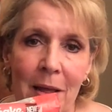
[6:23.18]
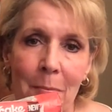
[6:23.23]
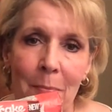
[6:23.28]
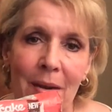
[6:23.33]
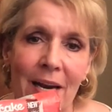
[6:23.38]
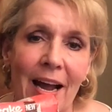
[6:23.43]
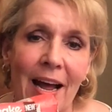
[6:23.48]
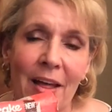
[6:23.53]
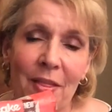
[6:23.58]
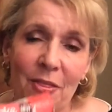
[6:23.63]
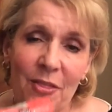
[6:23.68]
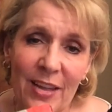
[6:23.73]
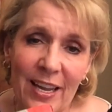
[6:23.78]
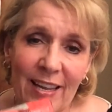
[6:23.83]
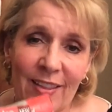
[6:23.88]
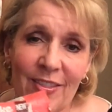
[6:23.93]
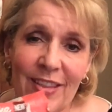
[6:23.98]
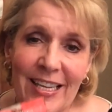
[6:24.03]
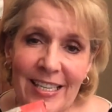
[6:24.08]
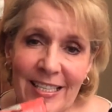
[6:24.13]
But I
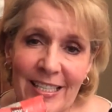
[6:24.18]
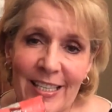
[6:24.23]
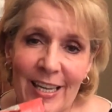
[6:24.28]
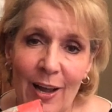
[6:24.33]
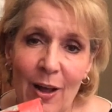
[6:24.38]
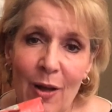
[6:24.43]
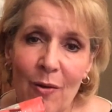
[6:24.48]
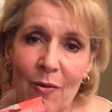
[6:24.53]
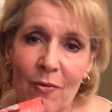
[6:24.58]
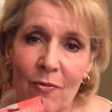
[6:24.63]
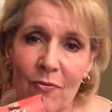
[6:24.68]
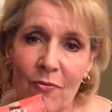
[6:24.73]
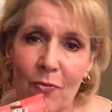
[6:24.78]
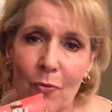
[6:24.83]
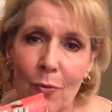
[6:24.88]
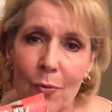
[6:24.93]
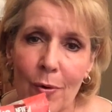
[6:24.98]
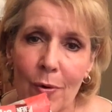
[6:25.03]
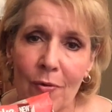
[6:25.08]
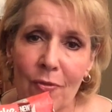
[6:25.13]
think these sell
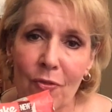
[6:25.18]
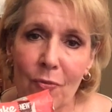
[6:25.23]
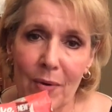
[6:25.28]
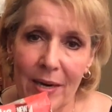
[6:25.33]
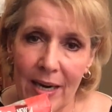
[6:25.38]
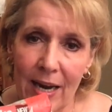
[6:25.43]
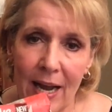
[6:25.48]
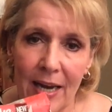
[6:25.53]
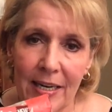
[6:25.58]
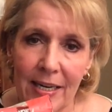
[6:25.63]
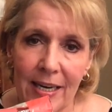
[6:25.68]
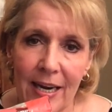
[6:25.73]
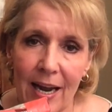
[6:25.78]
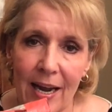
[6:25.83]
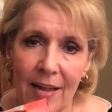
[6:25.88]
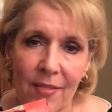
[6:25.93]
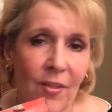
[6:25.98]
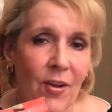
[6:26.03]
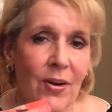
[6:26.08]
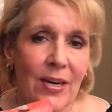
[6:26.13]
for
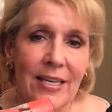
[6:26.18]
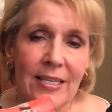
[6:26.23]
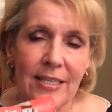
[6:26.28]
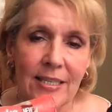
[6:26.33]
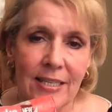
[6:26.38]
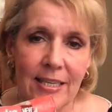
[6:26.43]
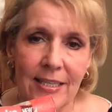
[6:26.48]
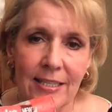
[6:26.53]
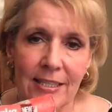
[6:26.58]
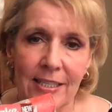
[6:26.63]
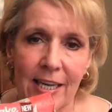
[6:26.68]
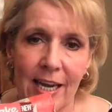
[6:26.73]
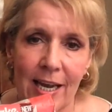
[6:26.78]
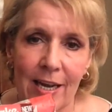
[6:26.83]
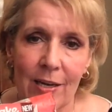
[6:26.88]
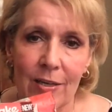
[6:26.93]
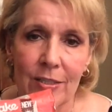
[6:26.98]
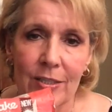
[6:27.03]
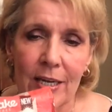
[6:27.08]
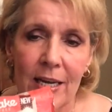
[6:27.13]
$3.99. There is a
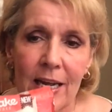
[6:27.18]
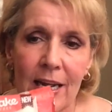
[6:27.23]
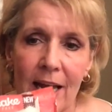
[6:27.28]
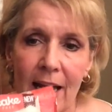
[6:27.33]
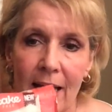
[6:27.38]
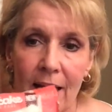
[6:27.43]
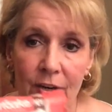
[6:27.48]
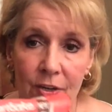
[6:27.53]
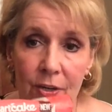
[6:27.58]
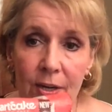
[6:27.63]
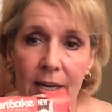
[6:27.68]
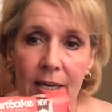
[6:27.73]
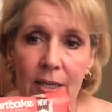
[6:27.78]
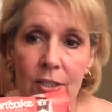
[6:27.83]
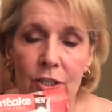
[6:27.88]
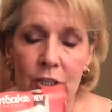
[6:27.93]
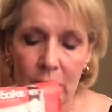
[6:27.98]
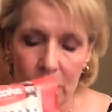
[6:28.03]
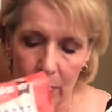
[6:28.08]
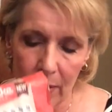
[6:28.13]
discount, and you get
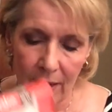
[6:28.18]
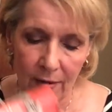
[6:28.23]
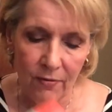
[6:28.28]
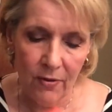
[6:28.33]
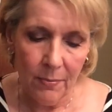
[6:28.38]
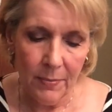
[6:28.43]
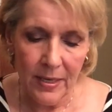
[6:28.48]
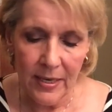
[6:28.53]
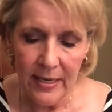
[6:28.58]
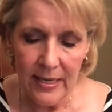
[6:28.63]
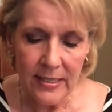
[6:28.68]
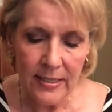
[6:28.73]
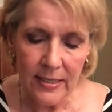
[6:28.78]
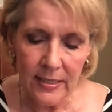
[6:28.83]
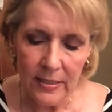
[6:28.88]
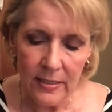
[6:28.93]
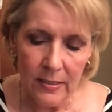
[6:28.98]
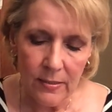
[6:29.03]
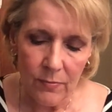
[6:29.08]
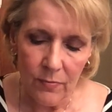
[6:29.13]
2 of them, and this
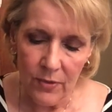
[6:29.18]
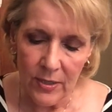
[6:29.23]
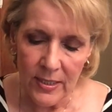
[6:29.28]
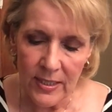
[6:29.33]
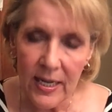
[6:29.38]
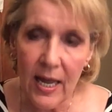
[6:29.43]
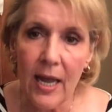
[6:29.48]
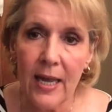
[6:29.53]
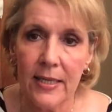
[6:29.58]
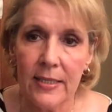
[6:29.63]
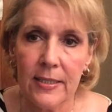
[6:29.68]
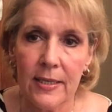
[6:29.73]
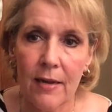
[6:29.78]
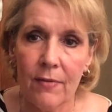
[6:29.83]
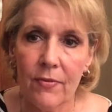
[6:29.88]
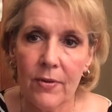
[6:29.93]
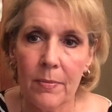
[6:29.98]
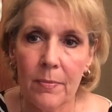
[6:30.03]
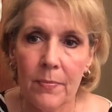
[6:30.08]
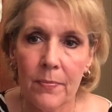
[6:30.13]
is the size of
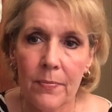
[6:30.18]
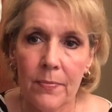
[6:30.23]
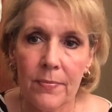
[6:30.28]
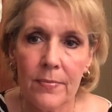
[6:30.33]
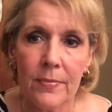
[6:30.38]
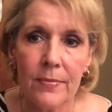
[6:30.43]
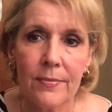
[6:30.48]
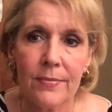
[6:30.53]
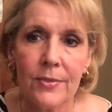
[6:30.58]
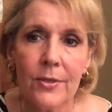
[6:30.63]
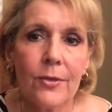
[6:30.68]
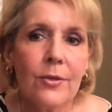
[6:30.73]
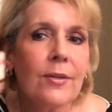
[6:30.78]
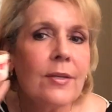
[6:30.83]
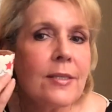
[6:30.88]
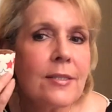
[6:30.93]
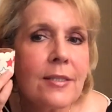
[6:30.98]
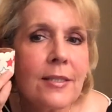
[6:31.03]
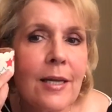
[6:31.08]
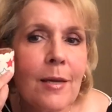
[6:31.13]
them. So
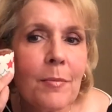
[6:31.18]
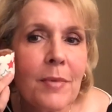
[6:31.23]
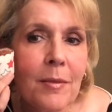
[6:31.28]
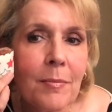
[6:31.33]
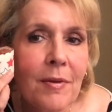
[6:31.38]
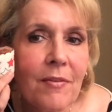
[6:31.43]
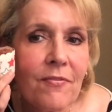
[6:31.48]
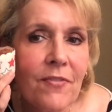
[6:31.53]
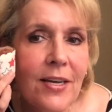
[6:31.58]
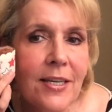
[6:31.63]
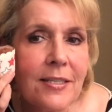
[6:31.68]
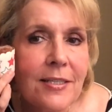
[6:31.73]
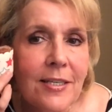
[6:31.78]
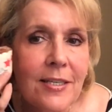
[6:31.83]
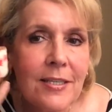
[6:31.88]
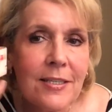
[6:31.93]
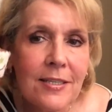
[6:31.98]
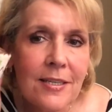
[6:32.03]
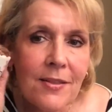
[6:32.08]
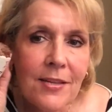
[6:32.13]
this is how big my face
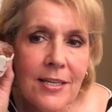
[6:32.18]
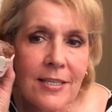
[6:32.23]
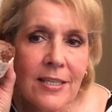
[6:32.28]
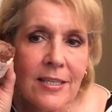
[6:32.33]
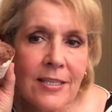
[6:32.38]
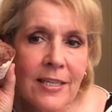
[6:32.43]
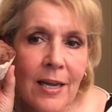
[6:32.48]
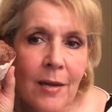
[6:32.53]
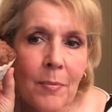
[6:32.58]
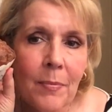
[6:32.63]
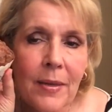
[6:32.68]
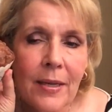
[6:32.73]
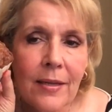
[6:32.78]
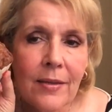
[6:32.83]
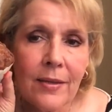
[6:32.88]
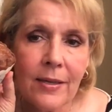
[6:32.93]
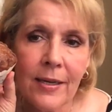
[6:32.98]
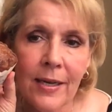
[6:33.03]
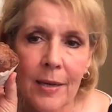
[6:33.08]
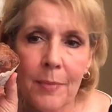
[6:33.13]
is, and this is how
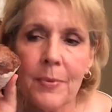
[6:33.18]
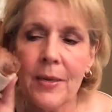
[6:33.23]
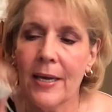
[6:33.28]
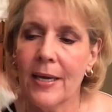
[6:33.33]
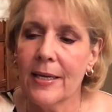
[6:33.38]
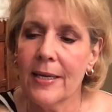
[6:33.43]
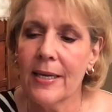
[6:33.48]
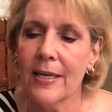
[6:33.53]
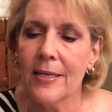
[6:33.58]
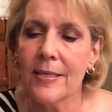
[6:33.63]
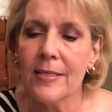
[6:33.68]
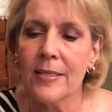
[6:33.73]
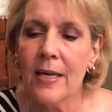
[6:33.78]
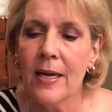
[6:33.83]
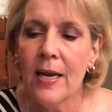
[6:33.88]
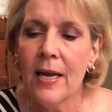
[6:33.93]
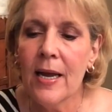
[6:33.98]
big the cupcake is.